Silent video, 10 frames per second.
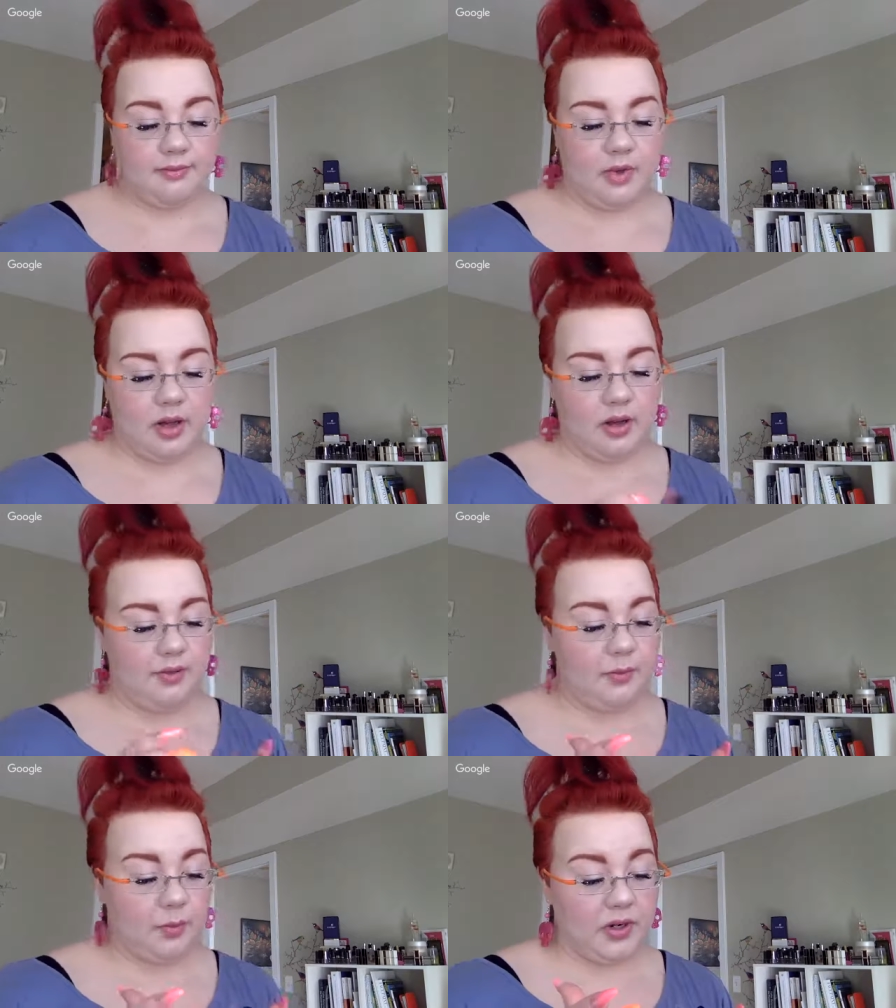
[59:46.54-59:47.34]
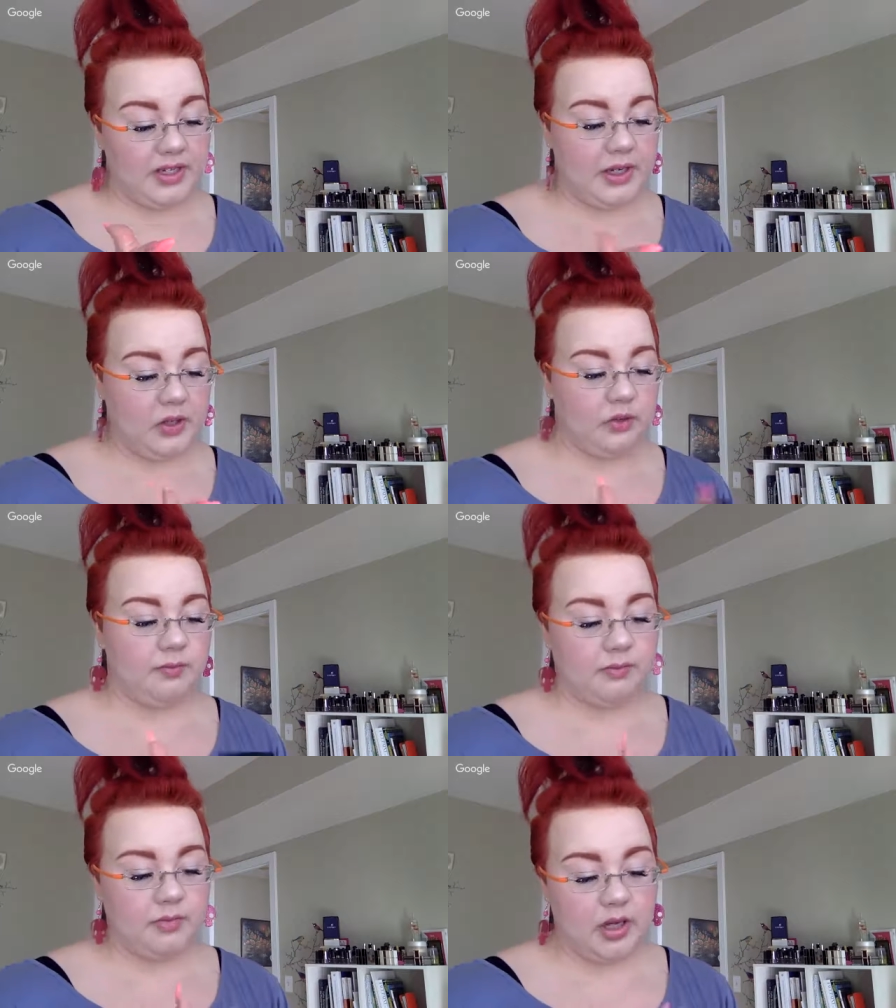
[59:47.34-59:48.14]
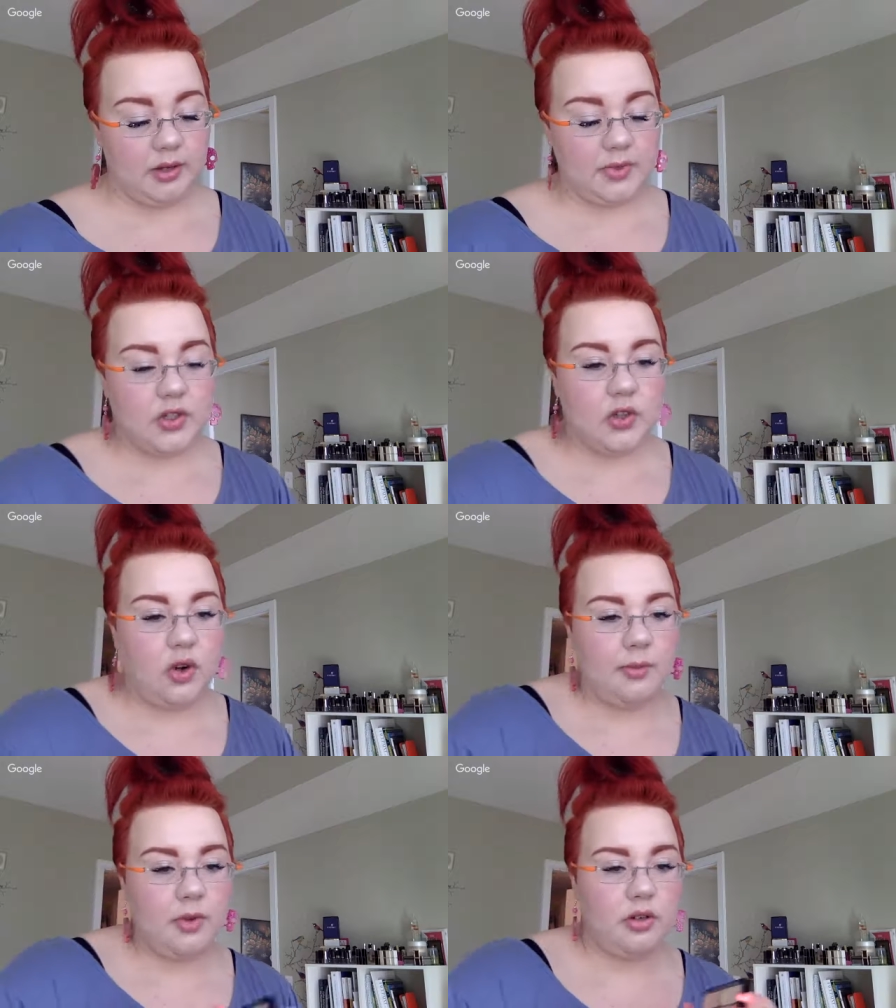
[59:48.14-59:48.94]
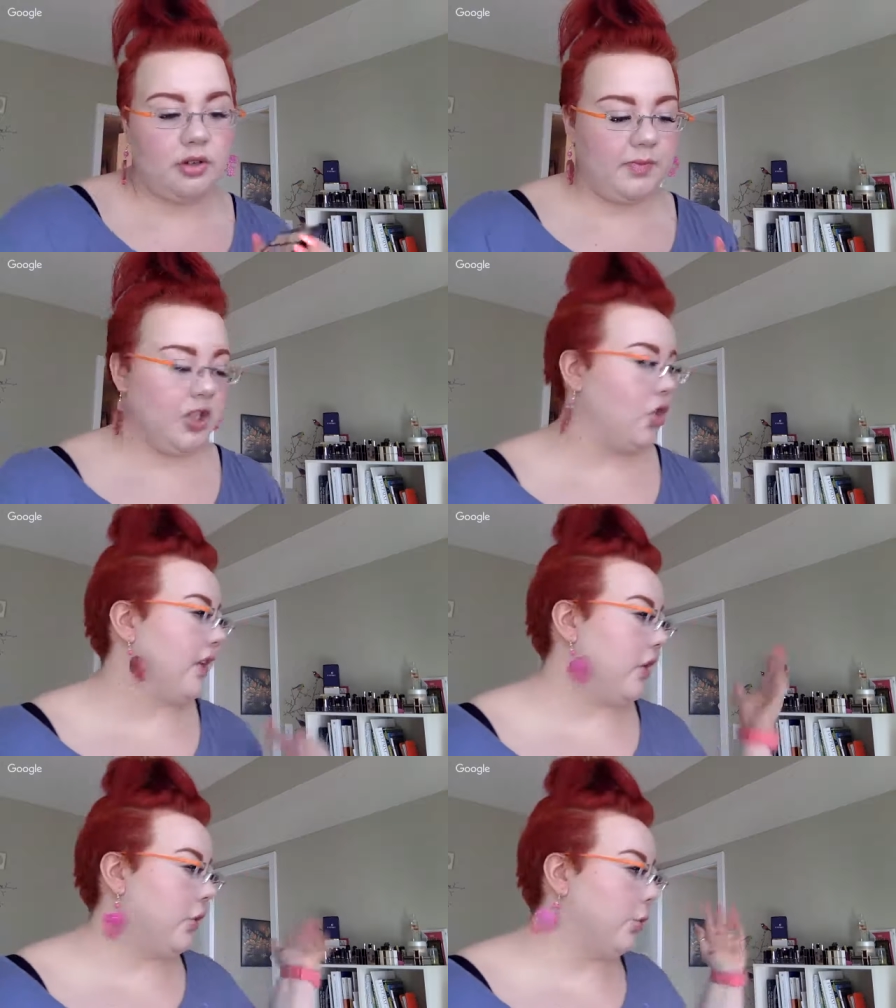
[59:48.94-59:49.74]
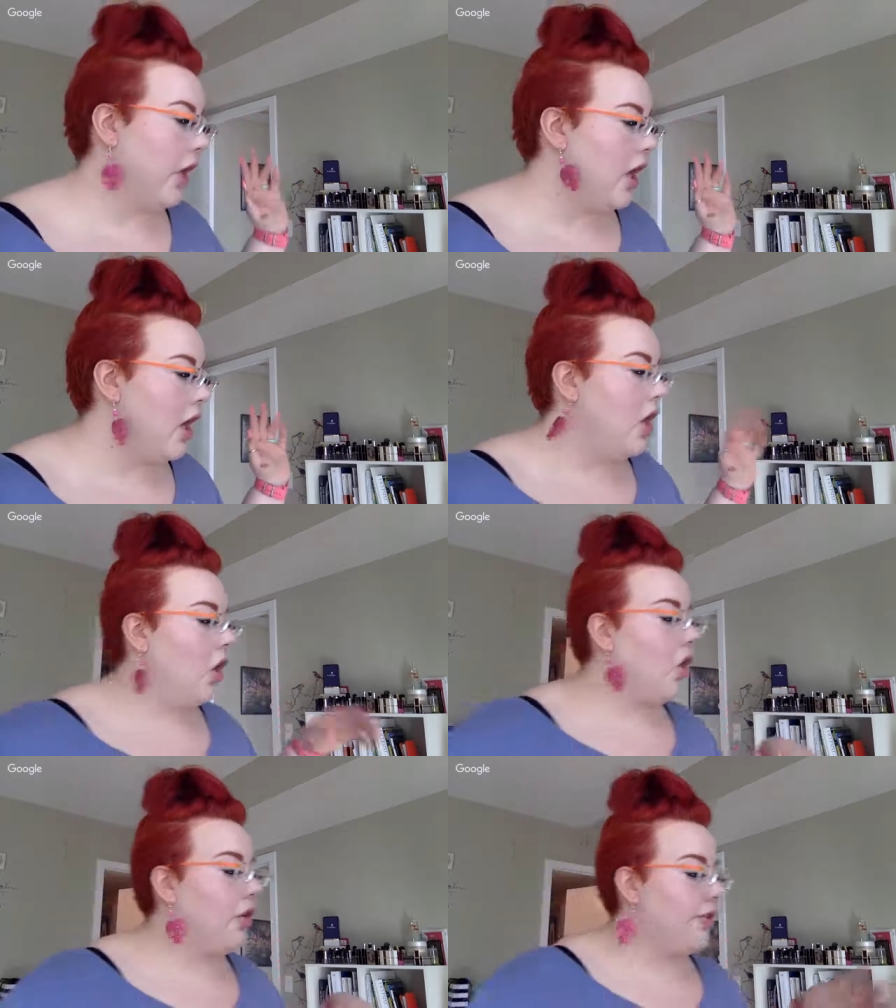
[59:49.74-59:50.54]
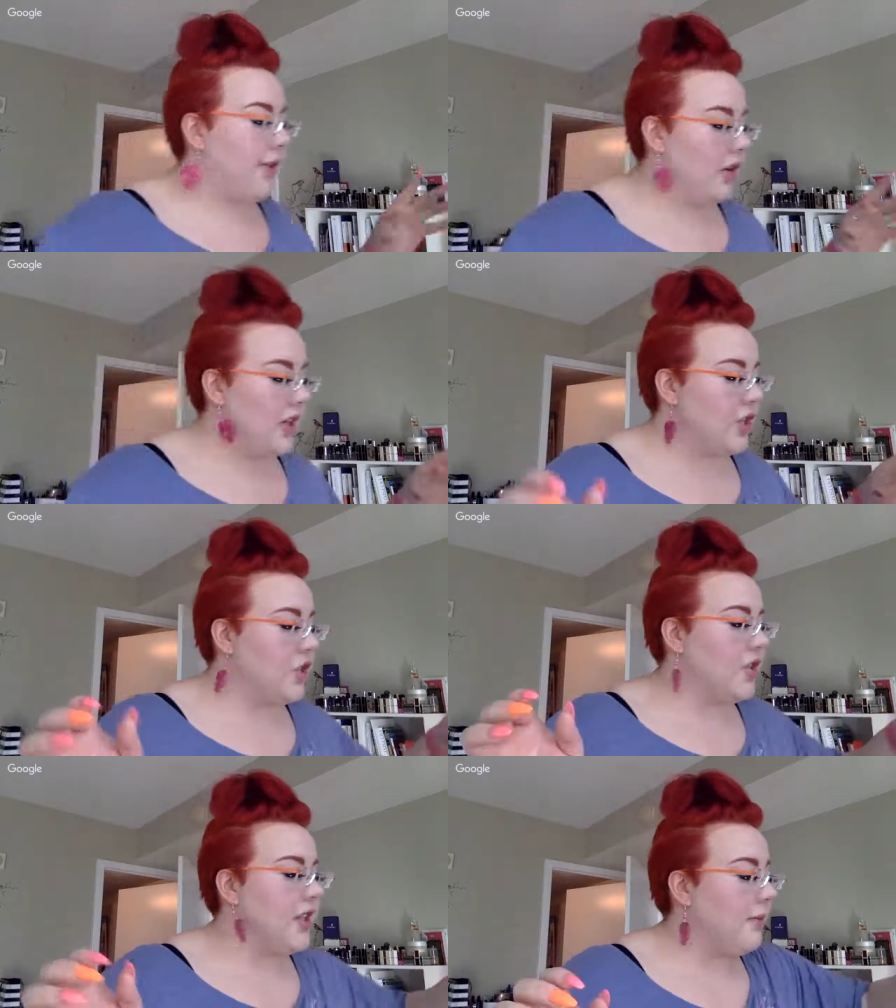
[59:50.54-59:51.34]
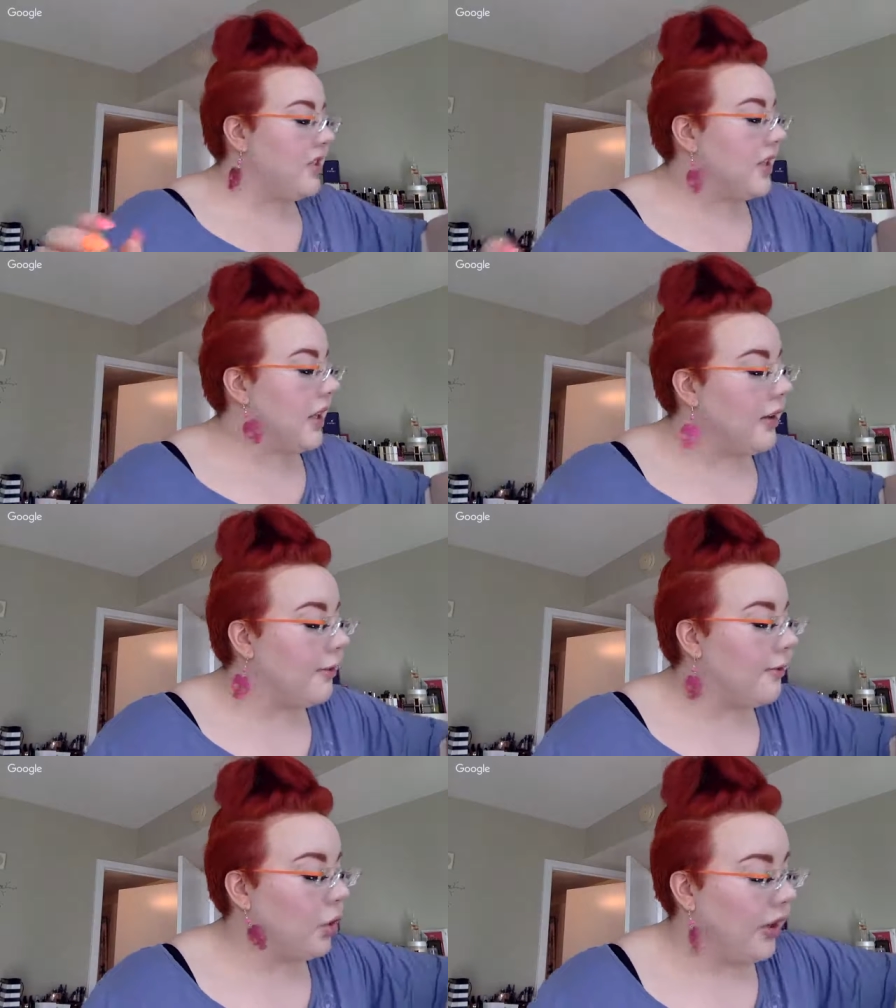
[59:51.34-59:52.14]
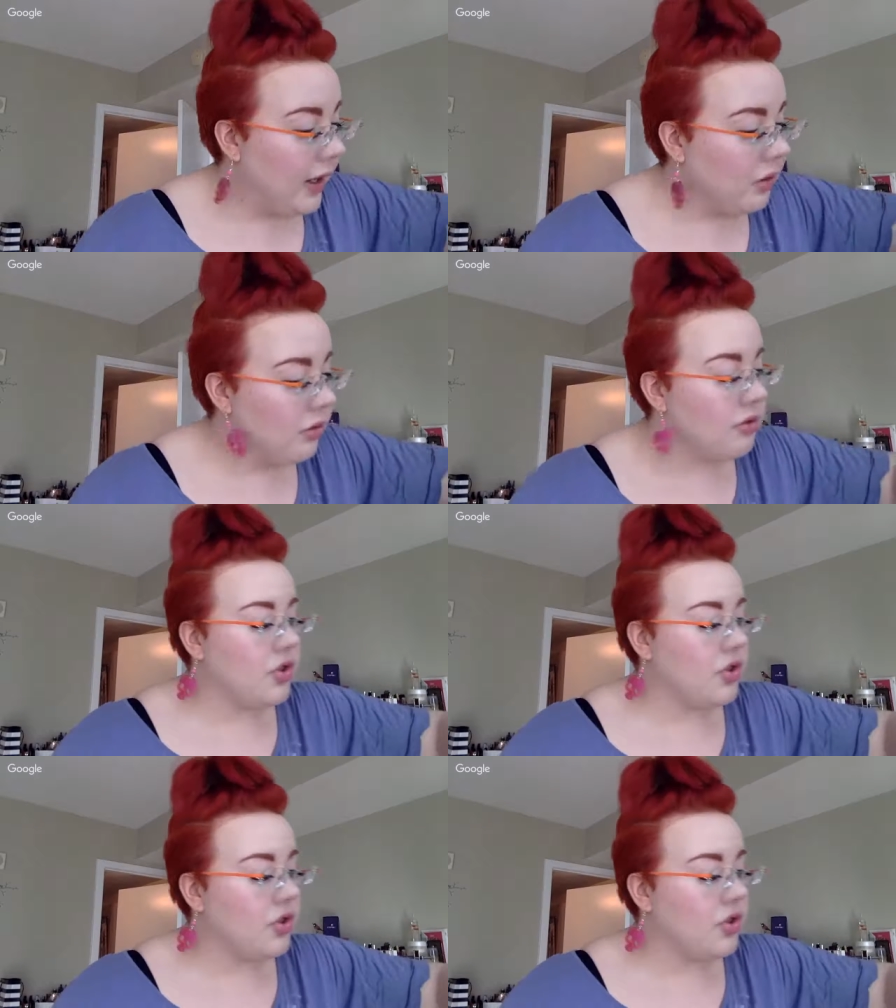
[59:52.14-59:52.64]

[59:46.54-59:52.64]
the pre-sale comes. So I'm going to be showing you all the foundations that I'm selling for now.